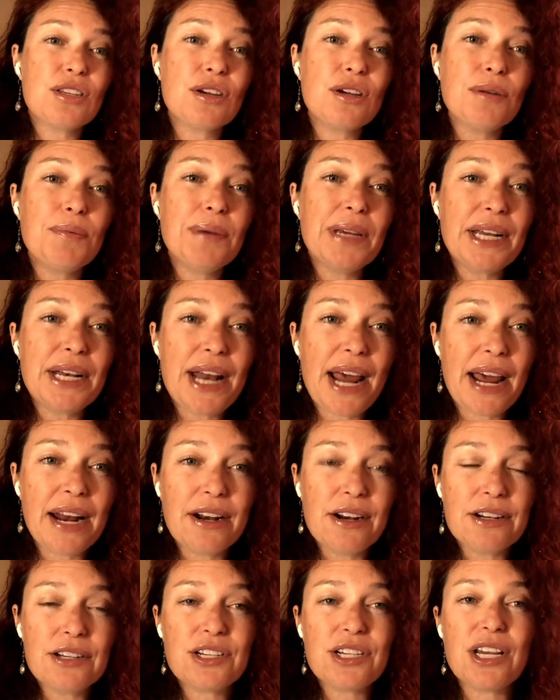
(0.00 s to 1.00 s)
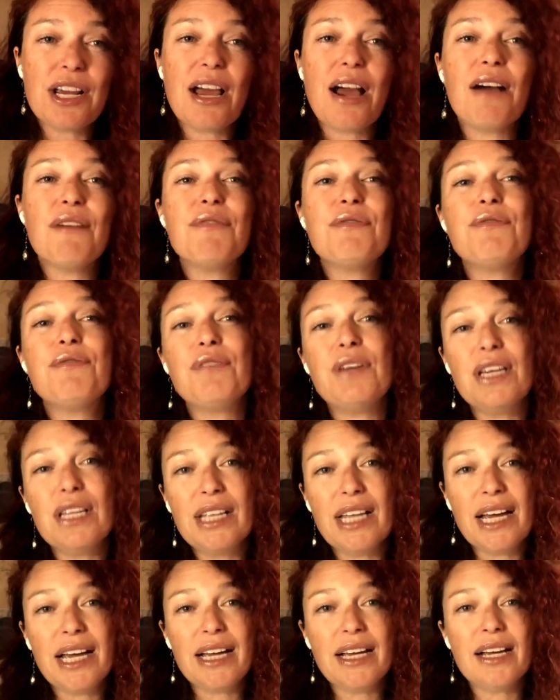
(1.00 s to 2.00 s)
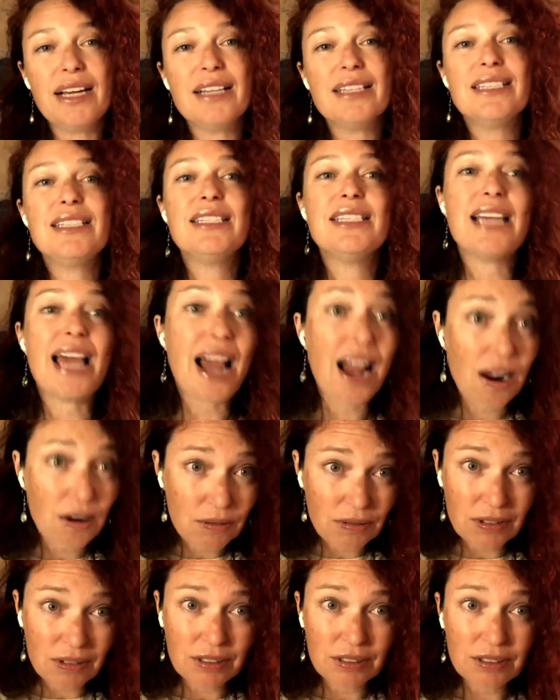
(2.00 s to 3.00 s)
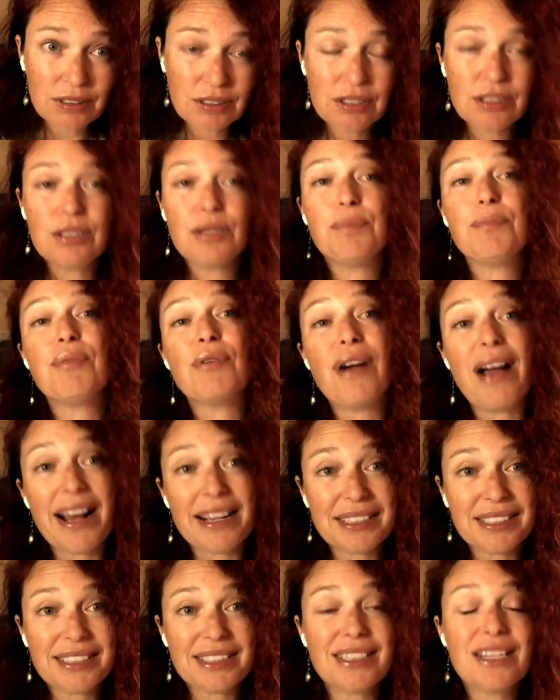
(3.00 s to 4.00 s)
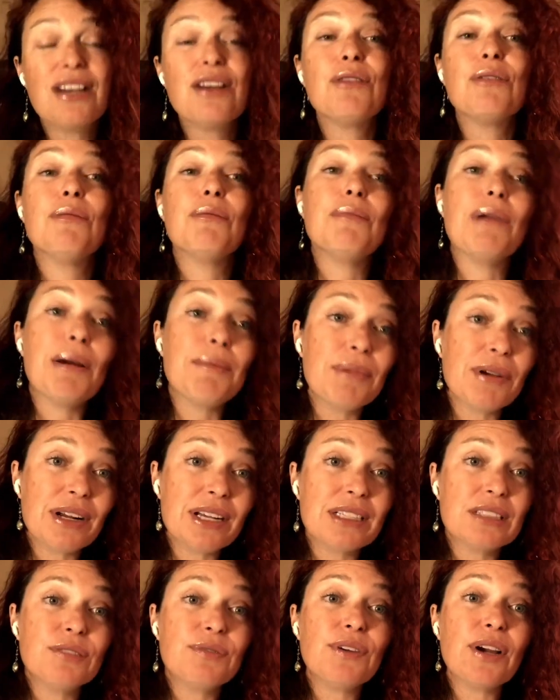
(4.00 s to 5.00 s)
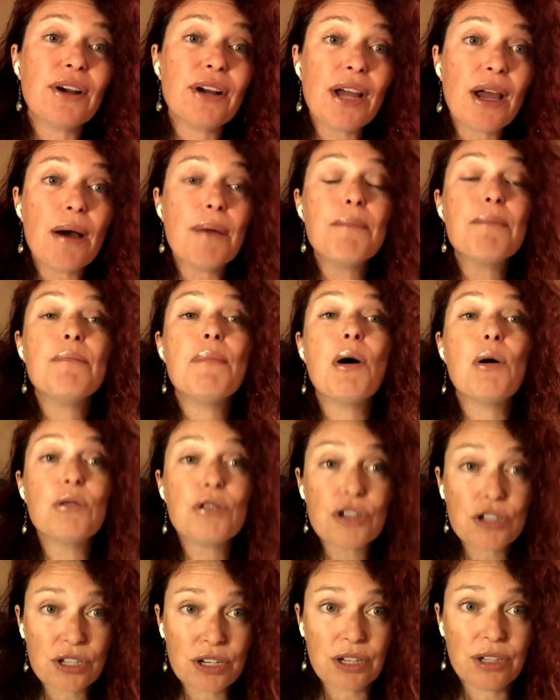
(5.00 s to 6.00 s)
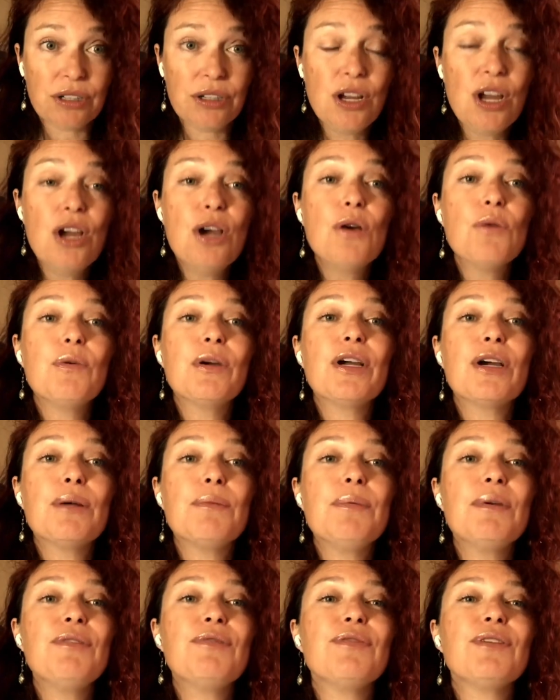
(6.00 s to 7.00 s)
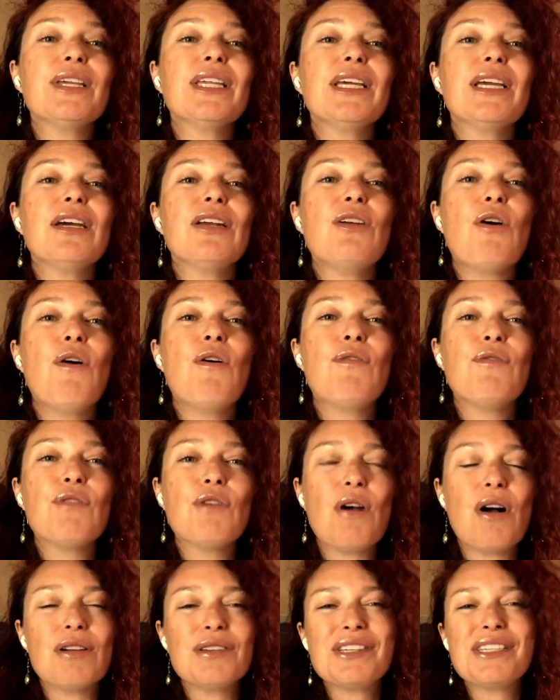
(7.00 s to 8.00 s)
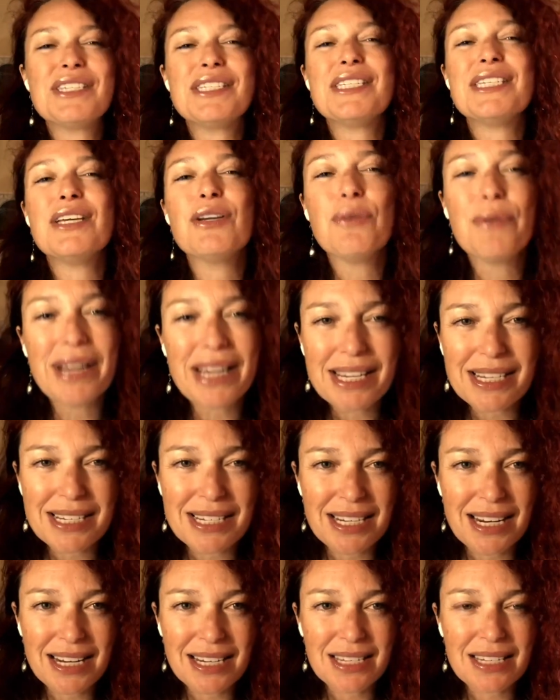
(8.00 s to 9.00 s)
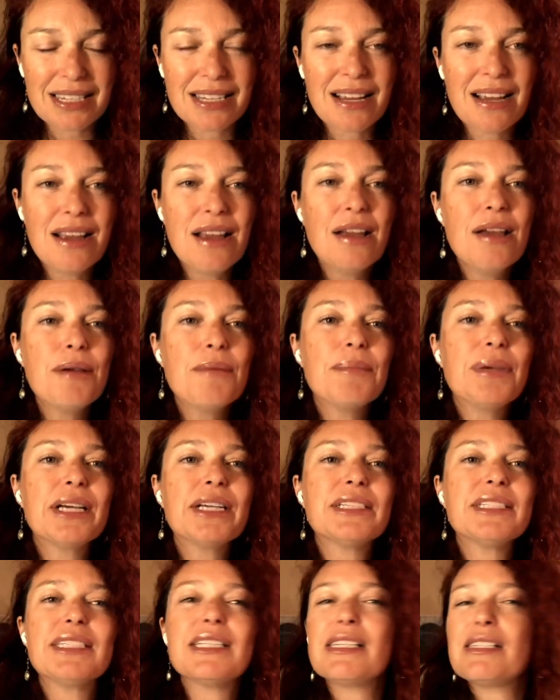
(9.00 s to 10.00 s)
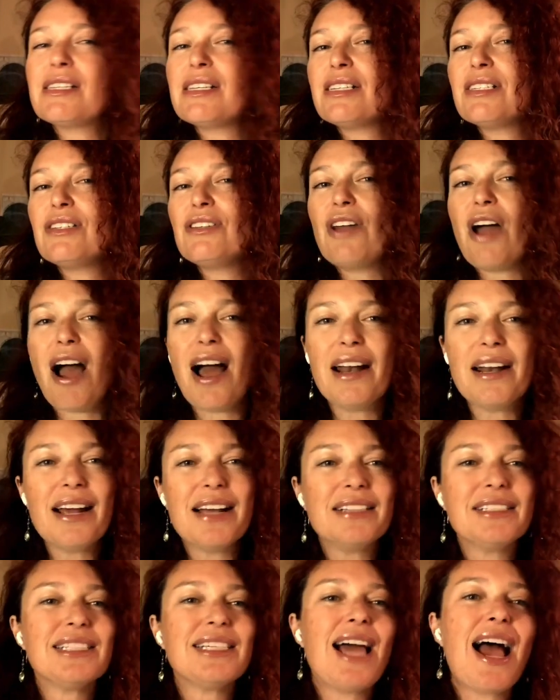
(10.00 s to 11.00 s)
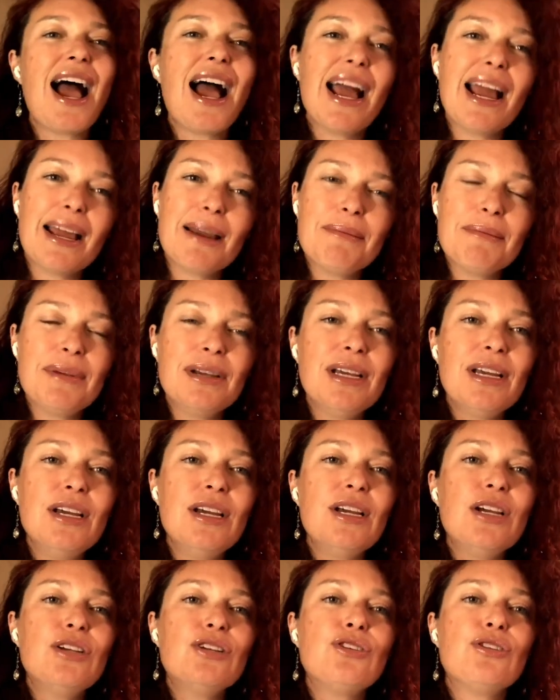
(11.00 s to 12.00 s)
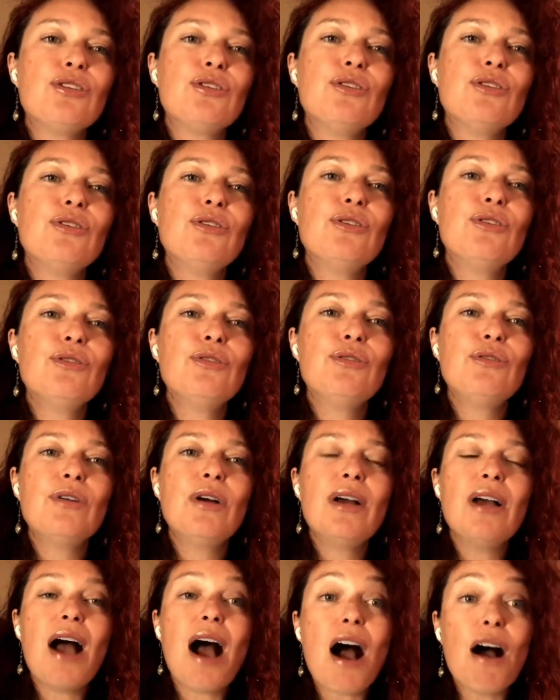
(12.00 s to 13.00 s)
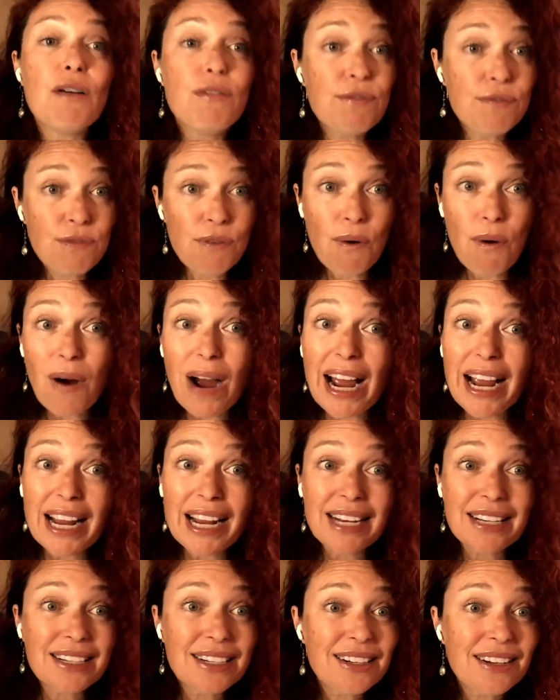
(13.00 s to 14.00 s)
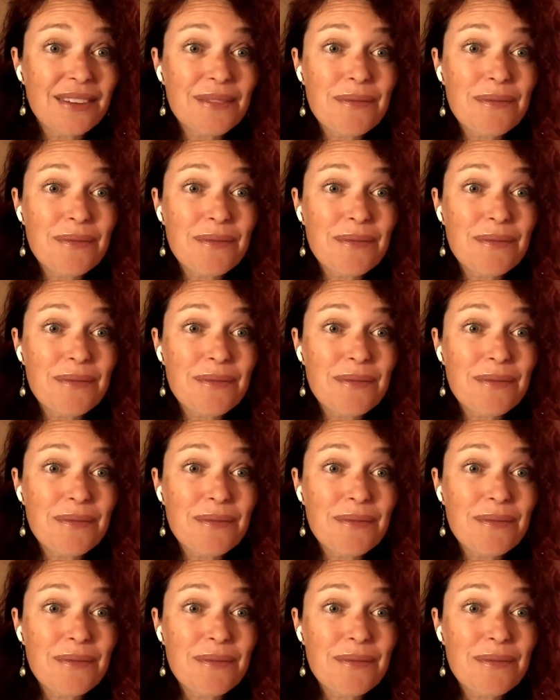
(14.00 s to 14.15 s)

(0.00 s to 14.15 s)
could be an energy of feeling down, depressed. Remember, it's very emotional. We could be feeling an overall seriousness because this is not a time to avoid